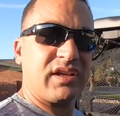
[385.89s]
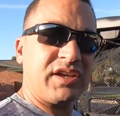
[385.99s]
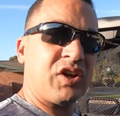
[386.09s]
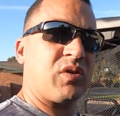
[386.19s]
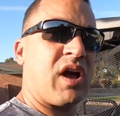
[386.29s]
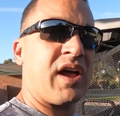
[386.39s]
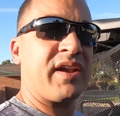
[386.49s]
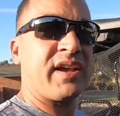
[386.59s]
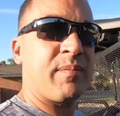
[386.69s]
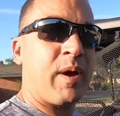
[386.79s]

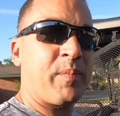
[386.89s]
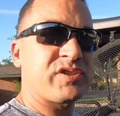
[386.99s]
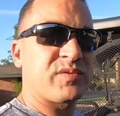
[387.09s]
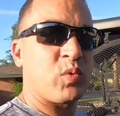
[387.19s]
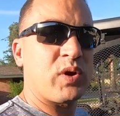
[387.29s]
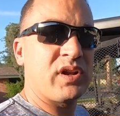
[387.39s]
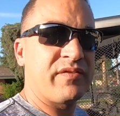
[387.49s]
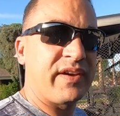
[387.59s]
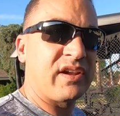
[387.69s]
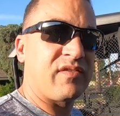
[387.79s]
Honda, come up with some more
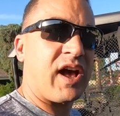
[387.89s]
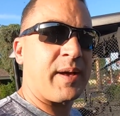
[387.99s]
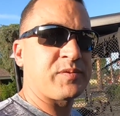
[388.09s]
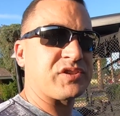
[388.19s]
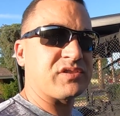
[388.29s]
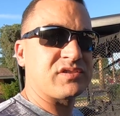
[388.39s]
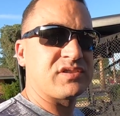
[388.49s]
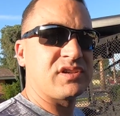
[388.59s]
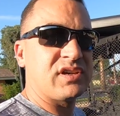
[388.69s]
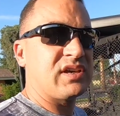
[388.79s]
innovative
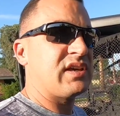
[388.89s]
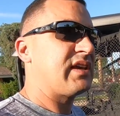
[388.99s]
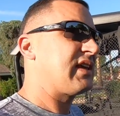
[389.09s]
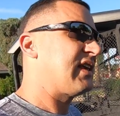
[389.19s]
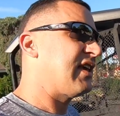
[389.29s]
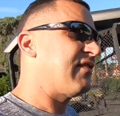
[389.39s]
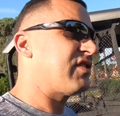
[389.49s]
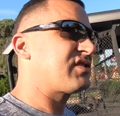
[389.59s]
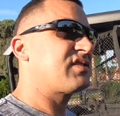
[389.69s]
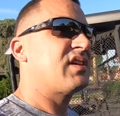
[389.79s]
options. Give
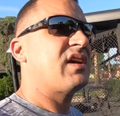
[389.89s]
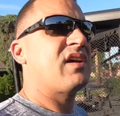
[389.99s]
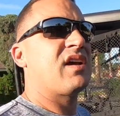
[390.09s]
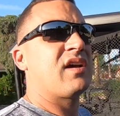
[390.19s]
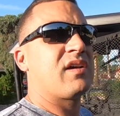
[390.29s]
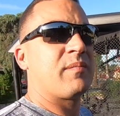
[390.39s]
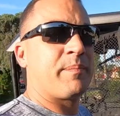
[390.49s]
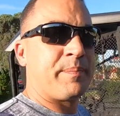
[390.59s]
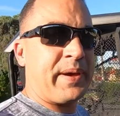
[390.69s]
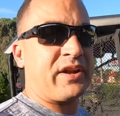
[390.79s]
us
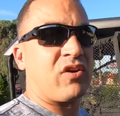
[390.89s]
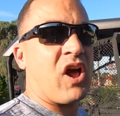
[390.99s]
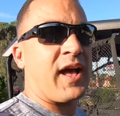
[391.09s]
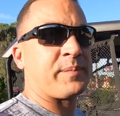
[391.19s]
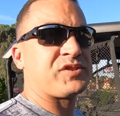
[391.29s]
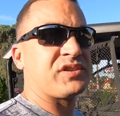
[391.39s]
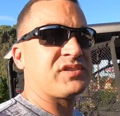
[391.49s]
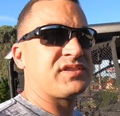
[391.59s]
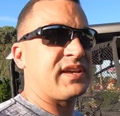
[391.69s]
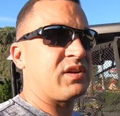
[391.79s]
better
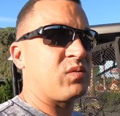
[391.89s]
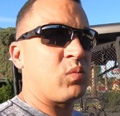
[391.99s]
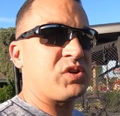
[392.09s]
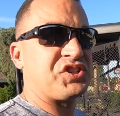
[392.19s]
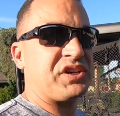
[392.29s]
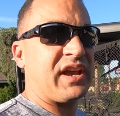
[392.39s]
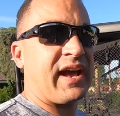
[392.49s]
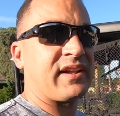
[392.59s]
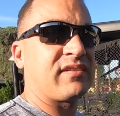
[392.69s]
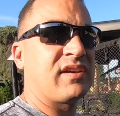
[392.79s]
options than what you
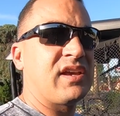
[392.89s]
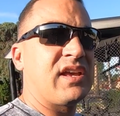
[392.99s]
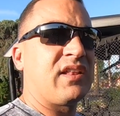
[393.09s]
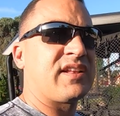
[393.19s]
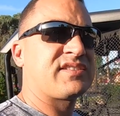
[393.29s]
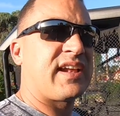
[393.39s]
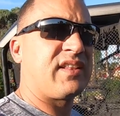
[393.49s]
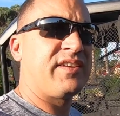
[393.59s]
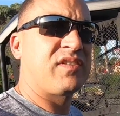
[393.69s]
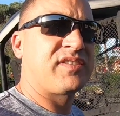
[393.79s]
got. Let's not
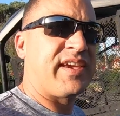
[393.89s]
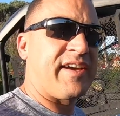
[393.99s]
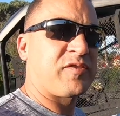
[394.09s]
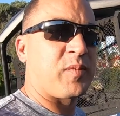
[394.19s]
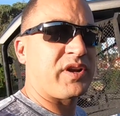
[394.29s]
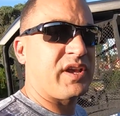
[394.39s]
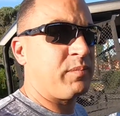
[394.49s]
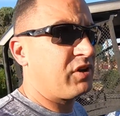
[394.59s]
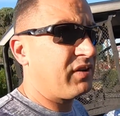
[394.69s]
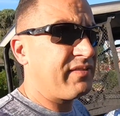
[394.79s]
leave it to the aftermarket. I
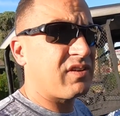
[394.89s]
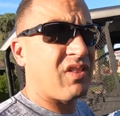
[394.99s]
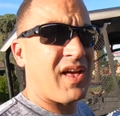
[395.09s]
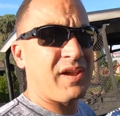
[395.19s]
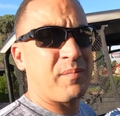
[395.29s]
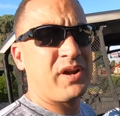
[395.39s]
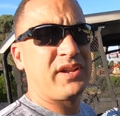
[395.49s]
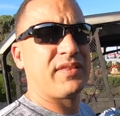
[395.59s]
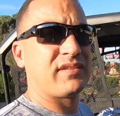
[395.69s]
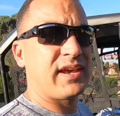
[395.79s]
mean, you're leaving a lot of money
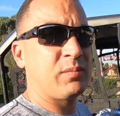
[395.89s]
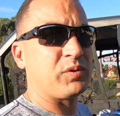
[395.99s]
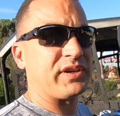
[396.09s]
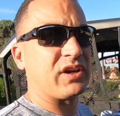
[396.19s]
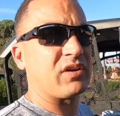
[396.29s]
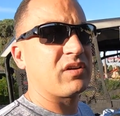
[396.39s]
on the table here.